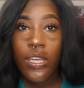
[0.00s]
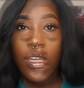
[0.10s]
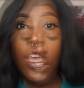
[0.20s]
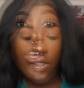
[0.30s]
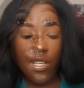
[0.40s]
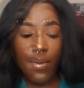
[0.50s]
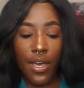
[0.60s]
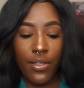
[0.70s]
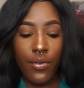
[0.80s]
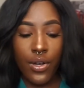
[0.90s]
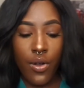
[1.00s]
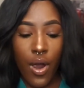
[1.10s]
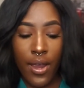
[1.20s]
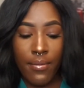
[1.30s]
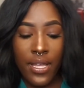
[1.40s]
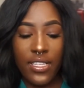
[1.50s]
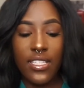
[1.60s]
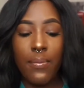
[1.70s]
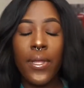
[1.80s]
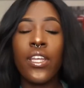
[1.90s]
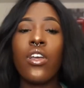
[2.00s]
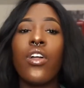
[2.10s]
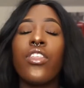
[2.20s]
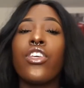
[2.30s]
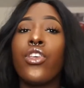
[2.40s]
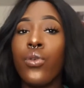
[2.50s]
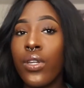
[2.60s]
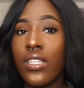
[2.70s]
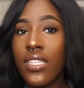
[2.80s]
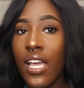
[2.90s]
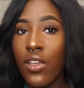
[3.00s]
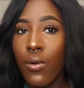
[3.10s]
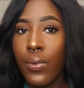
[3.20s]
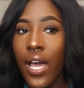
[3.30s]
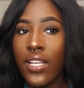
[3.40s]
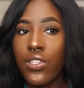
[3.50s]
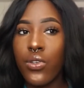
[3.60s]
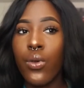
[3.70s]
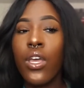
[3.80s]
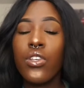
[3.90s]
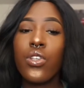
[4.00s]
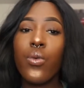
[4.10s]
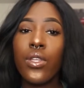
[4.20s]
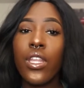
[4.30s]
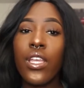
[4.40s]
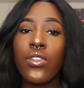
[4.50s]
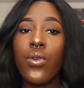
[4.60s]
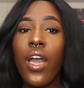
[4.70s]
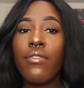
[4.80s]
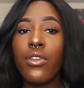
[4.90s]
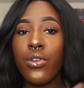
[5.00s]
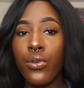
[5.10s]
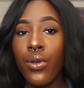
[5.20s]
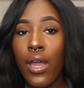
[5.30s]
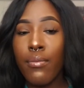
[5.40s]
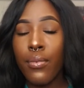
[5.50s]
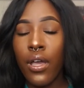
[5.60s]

Also, some other requirements depending on the units that you apply to. So when they do have the new grad